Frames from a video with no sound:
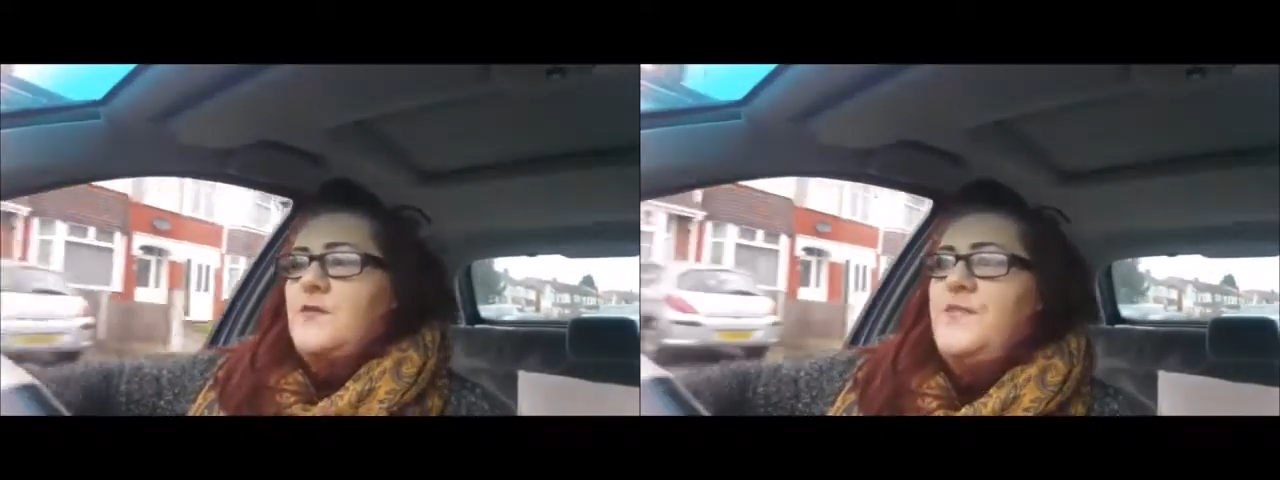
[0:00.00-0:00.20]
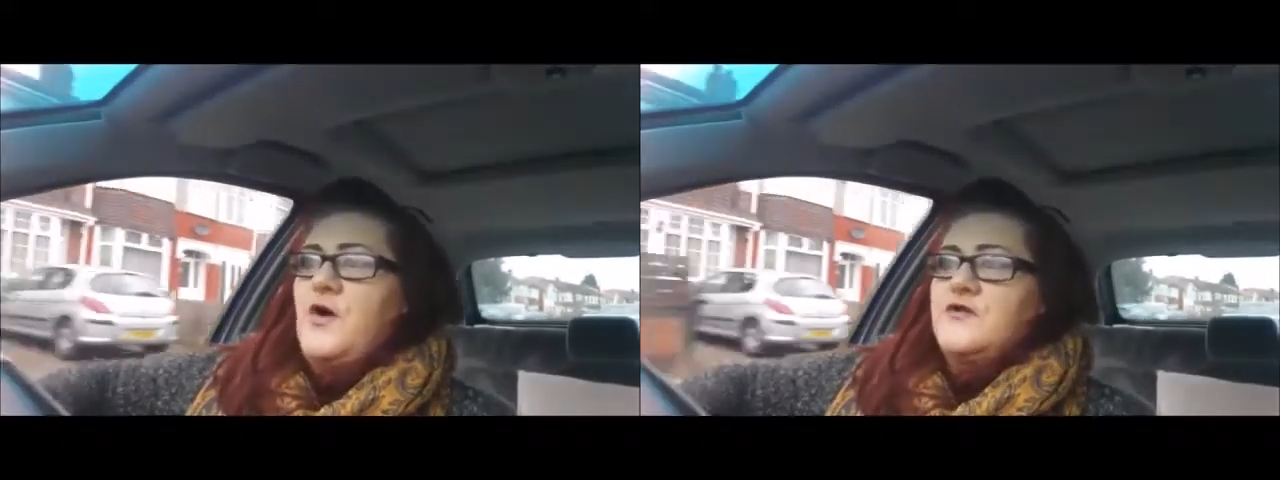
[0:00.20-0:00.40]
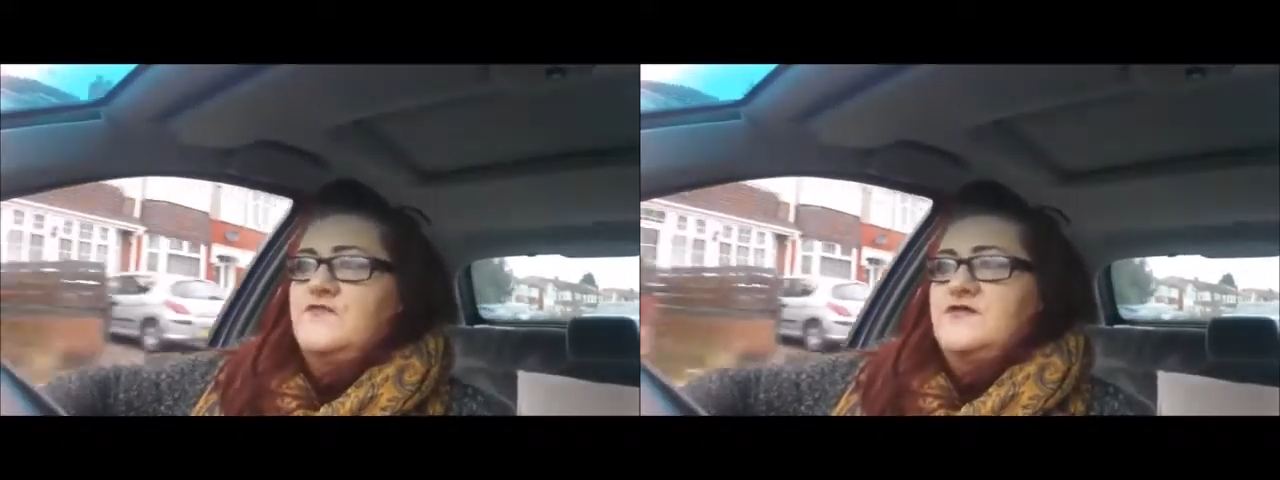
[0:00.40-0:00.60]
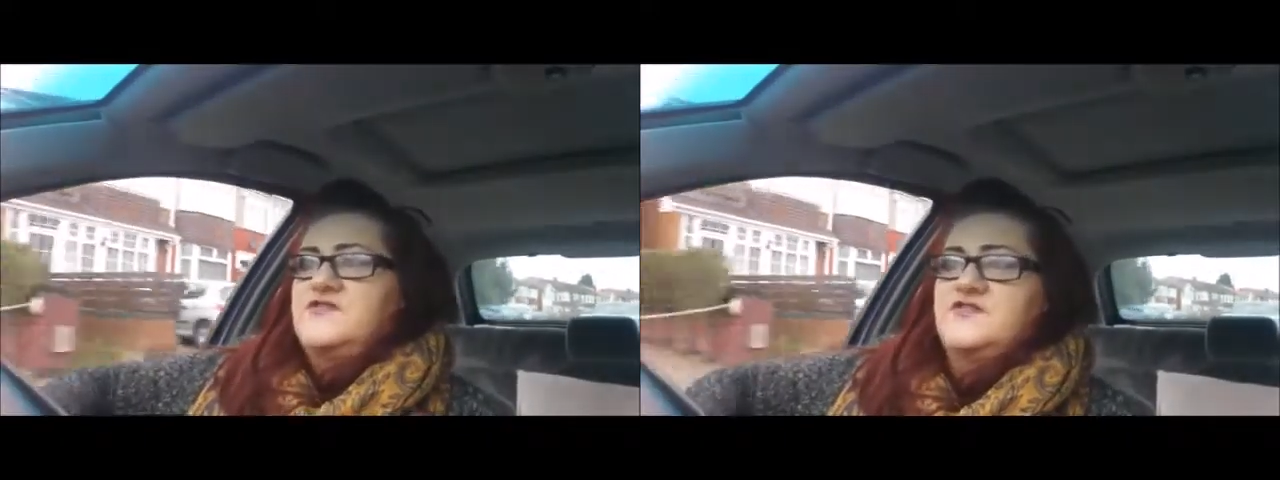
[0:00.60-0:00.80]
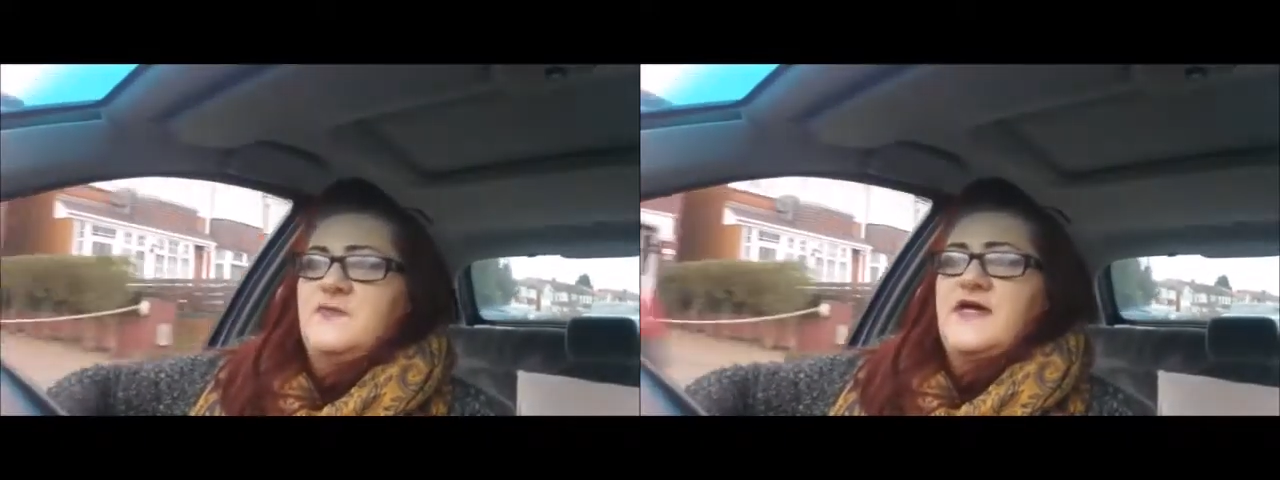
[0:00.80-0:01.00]
what part of
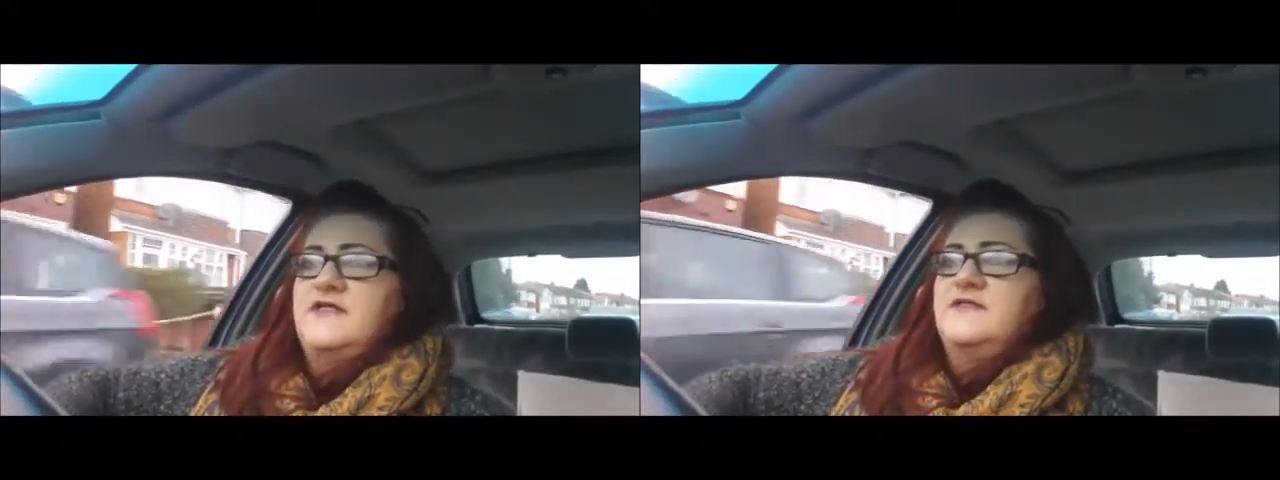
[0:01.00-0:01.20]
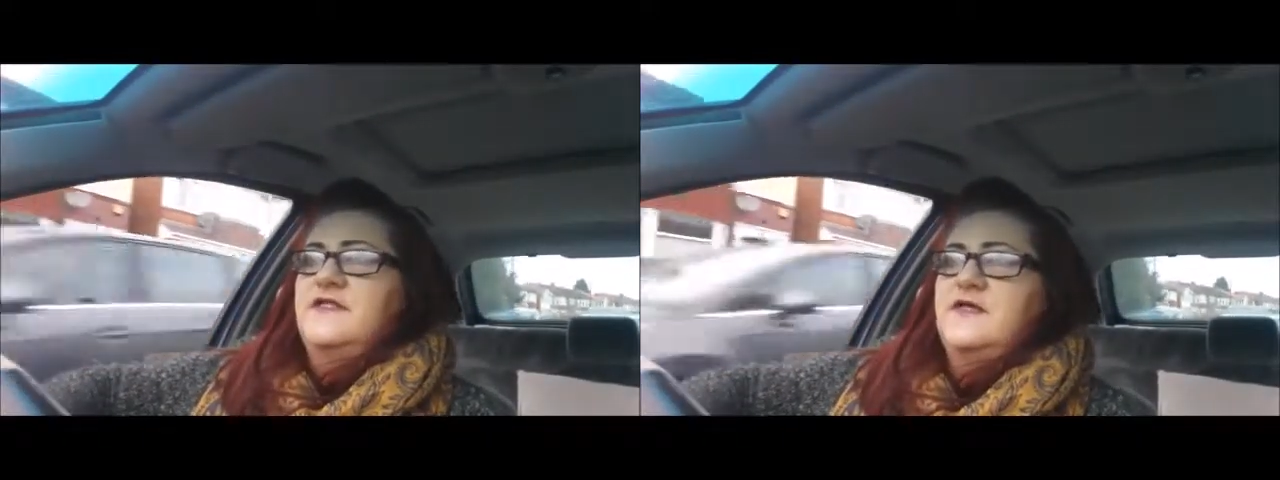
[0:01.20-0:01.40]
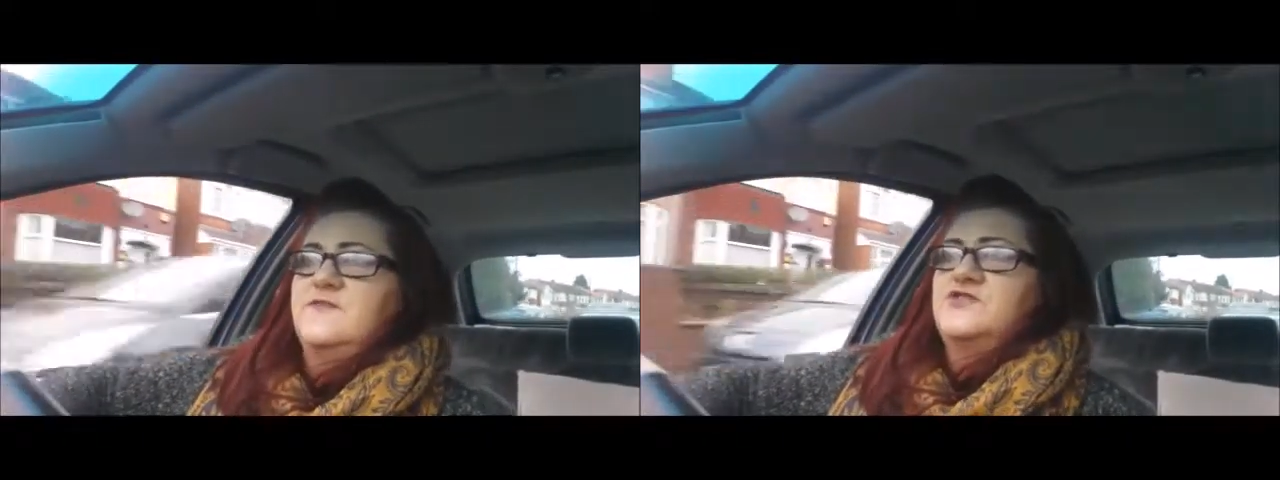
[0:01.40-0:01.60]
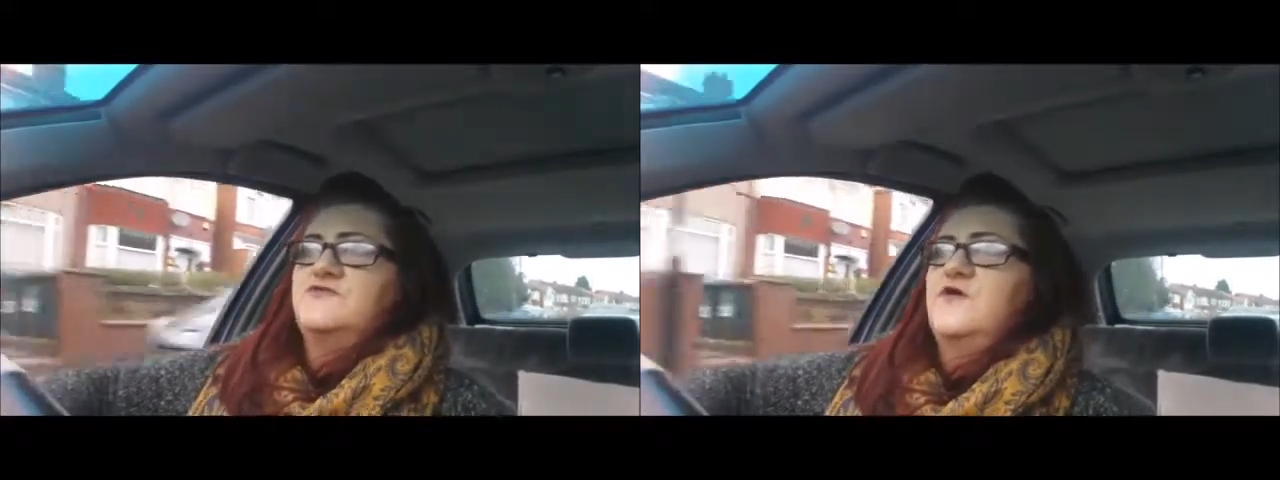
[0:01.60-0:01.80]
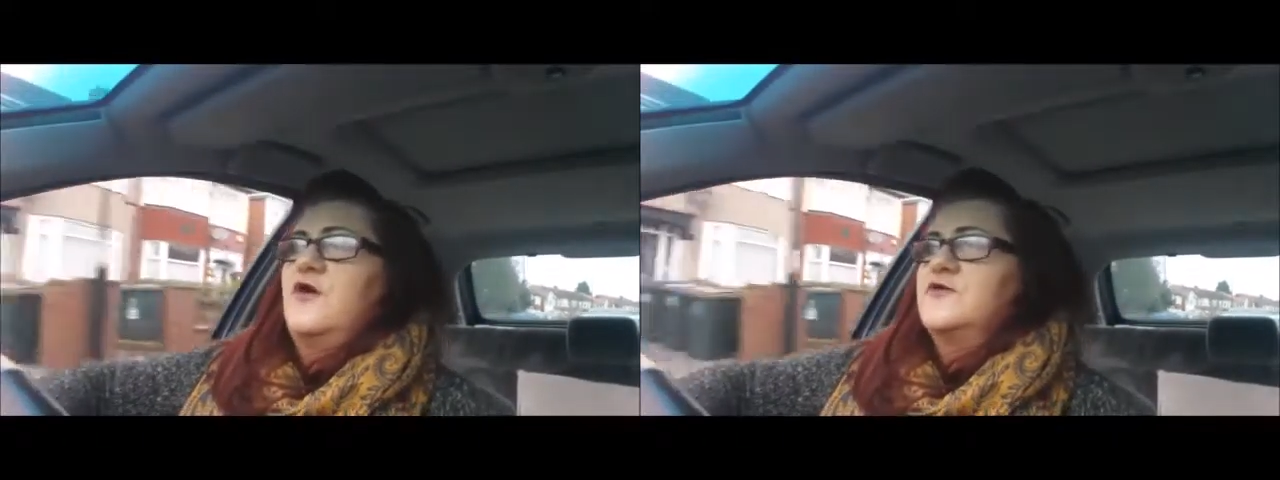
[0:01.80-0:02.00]
us is made in the image
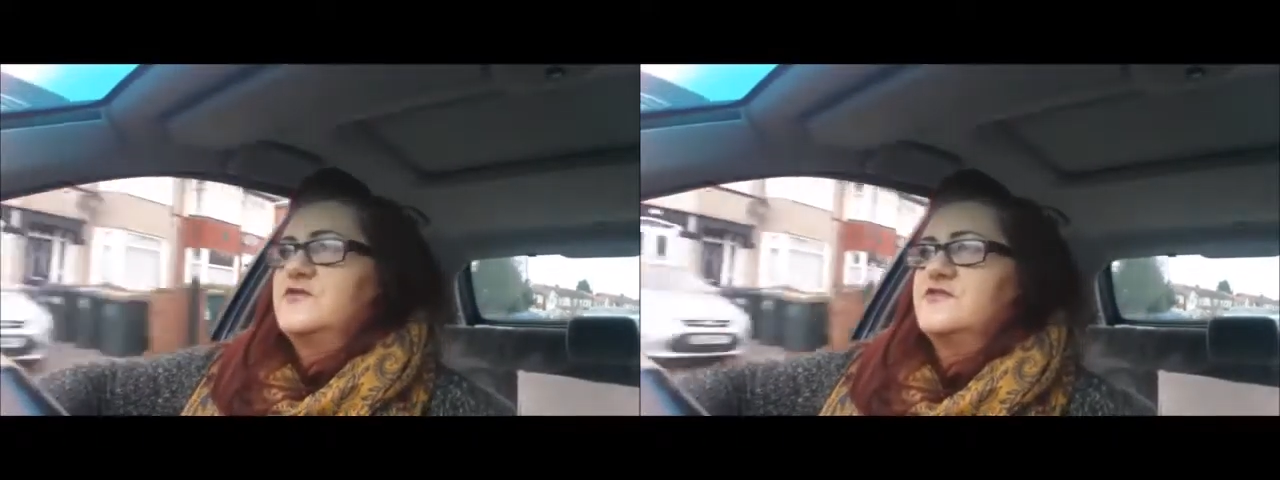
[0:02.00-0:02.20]
of God.